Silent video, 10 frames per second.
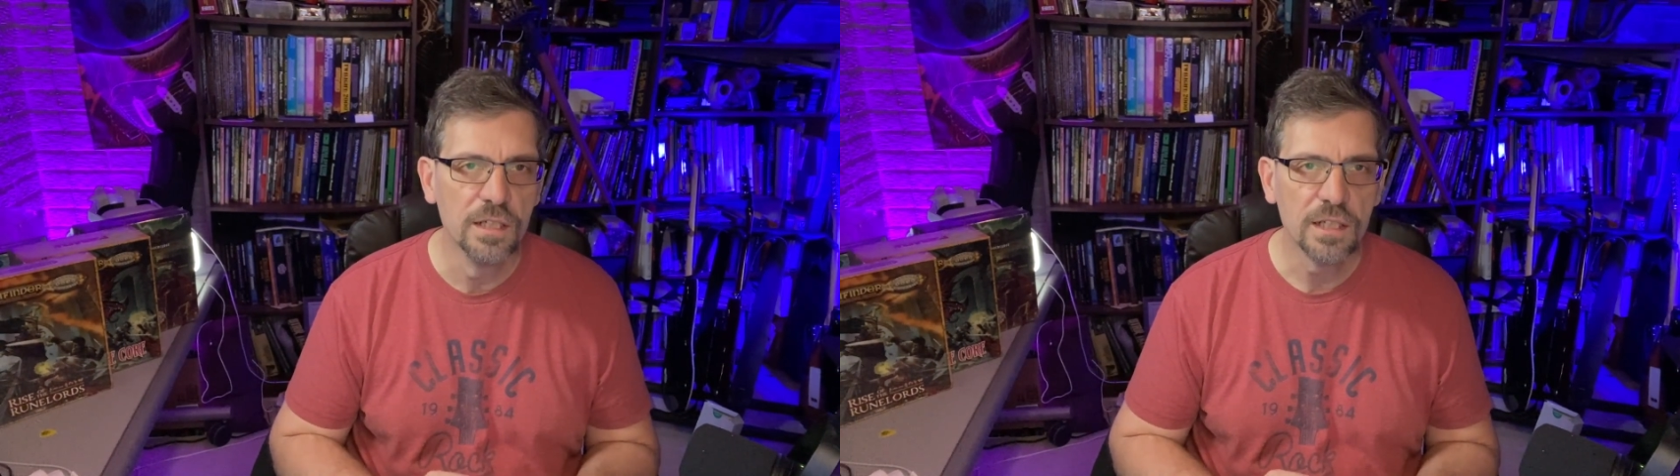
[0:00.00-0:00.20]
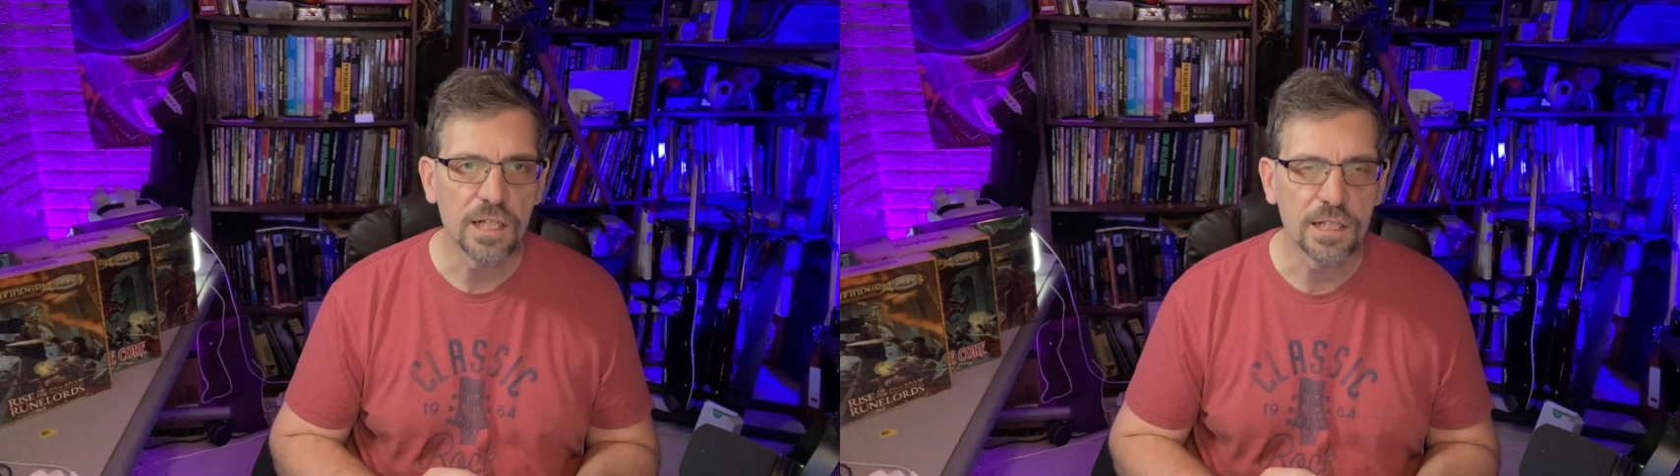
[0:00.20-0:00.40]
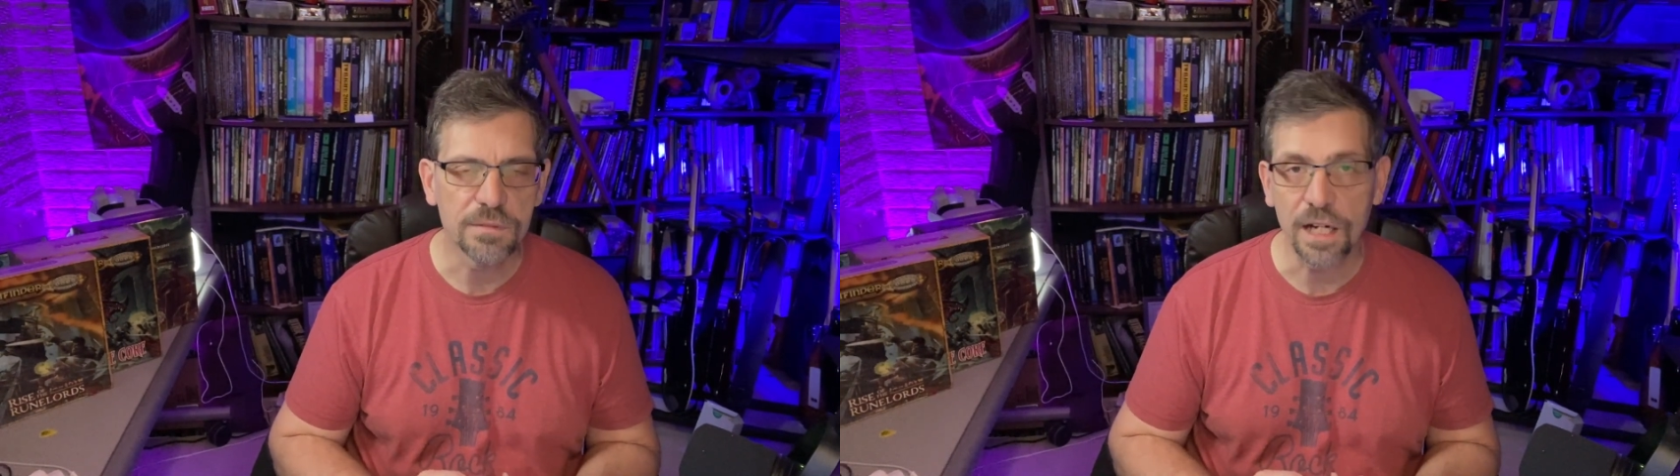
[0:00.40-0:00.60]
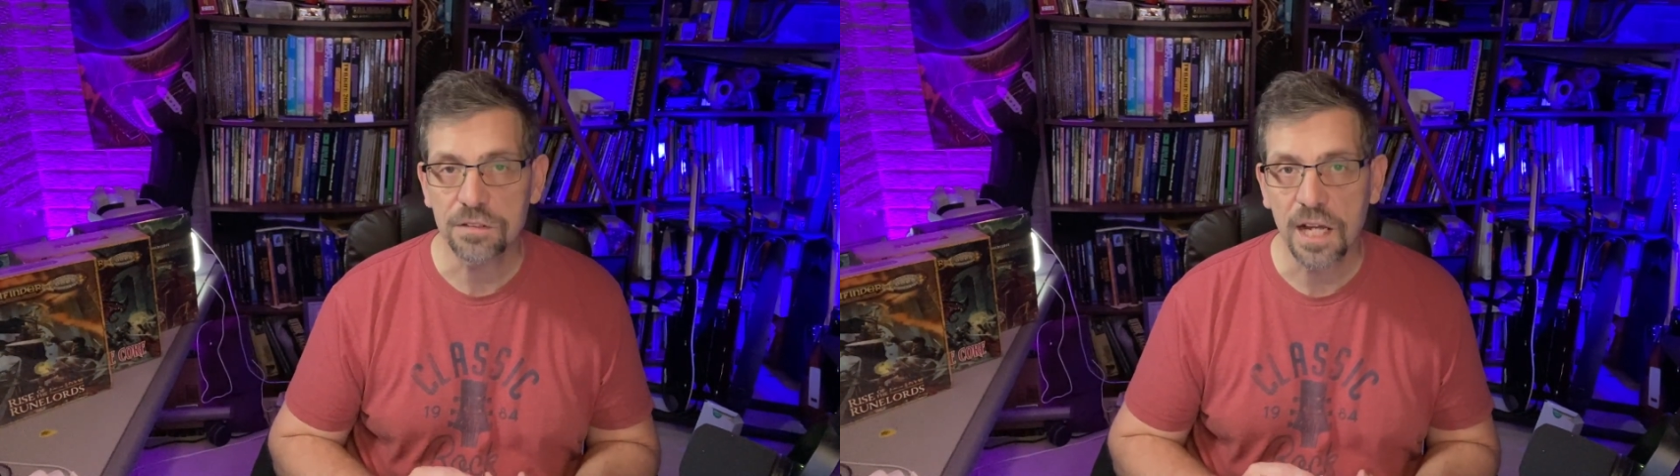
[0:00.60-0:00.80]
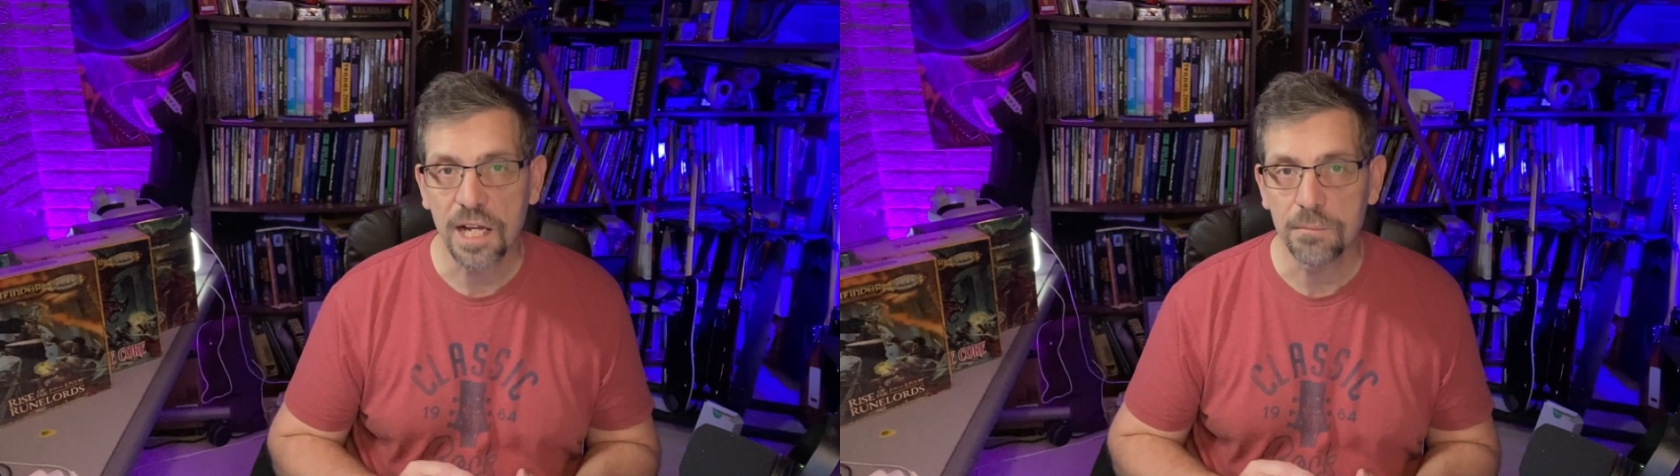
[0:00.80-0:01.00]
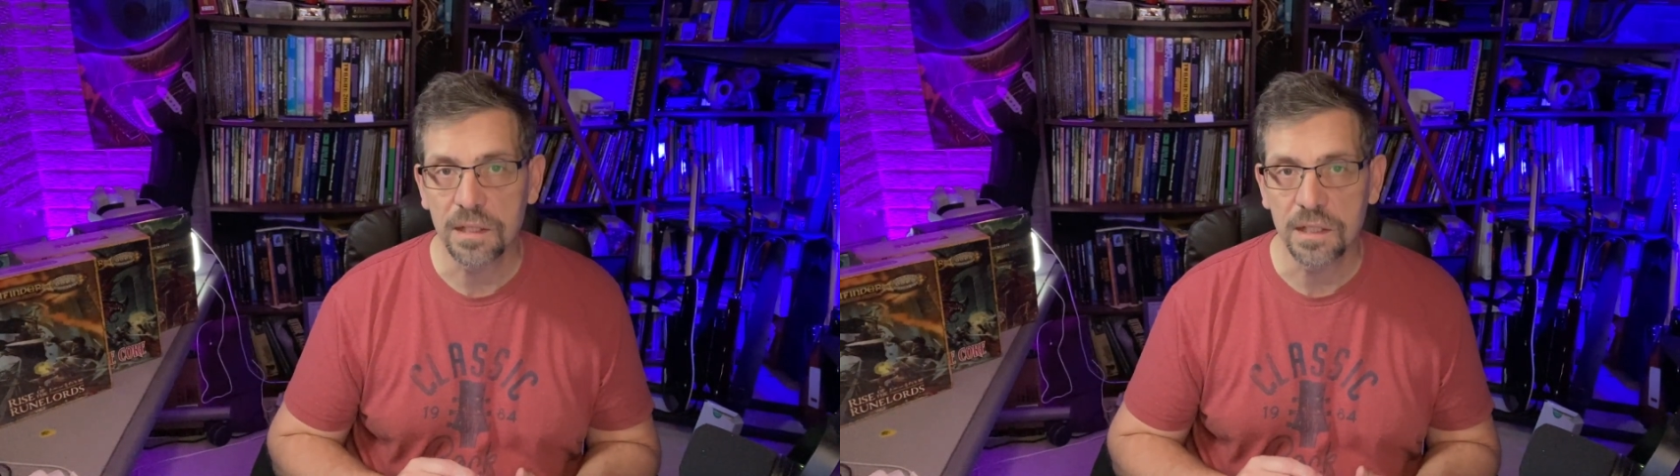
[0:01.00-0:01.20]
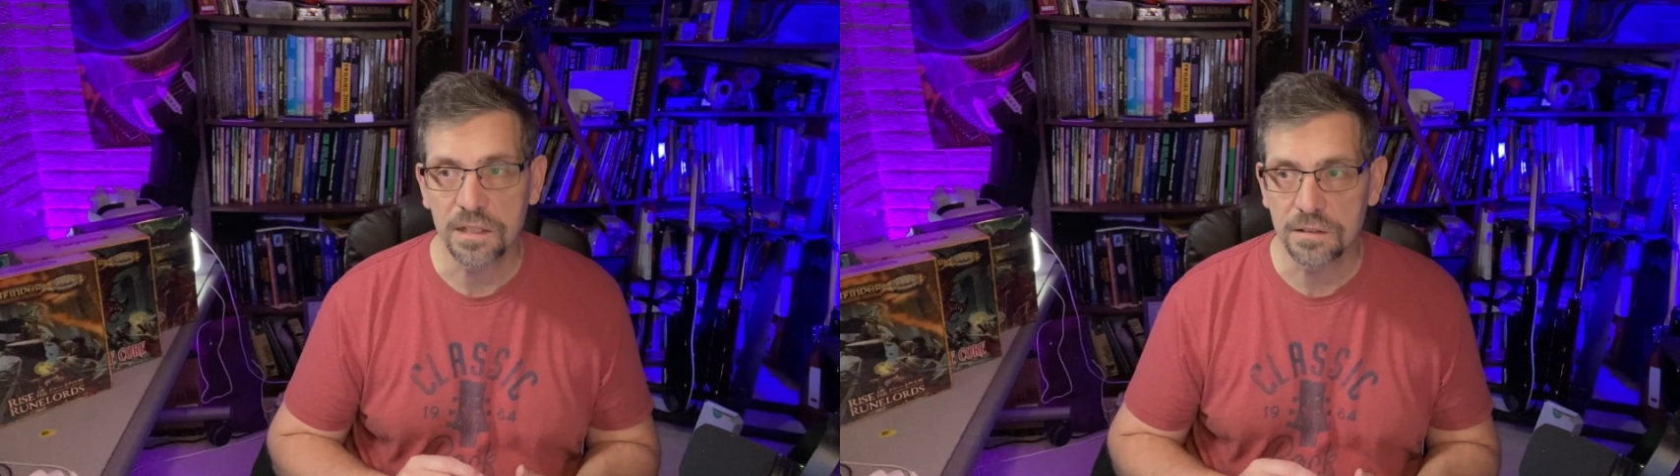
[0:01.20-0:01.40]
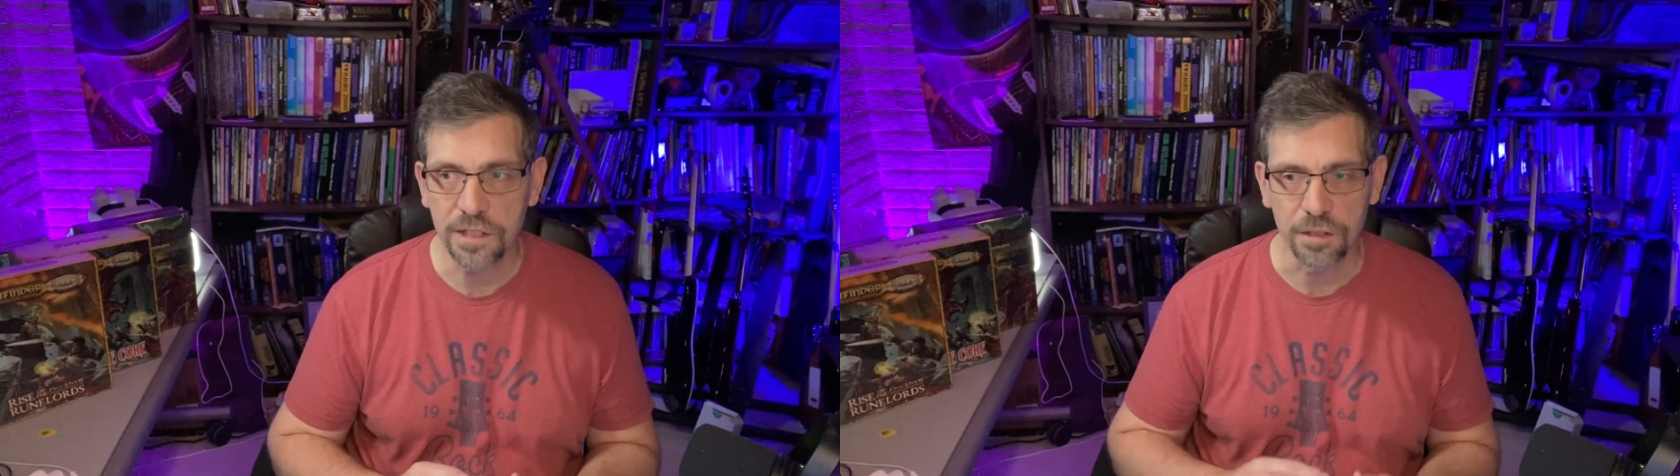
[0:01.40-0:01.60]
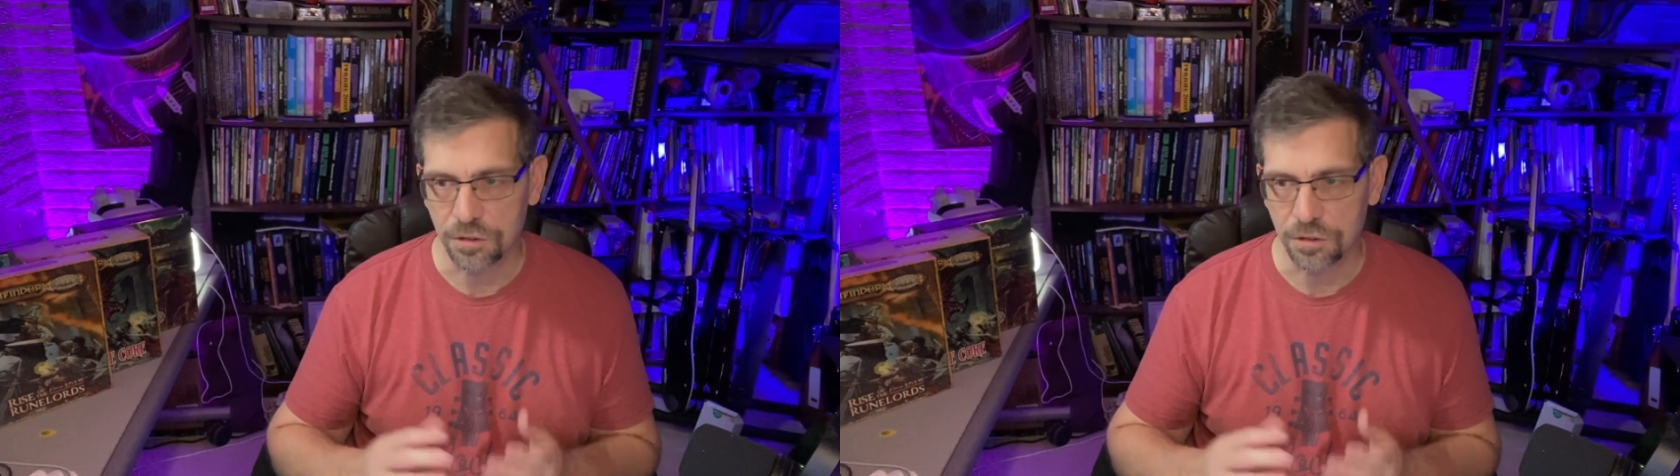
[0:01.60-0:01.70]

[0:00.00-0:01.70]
downtime in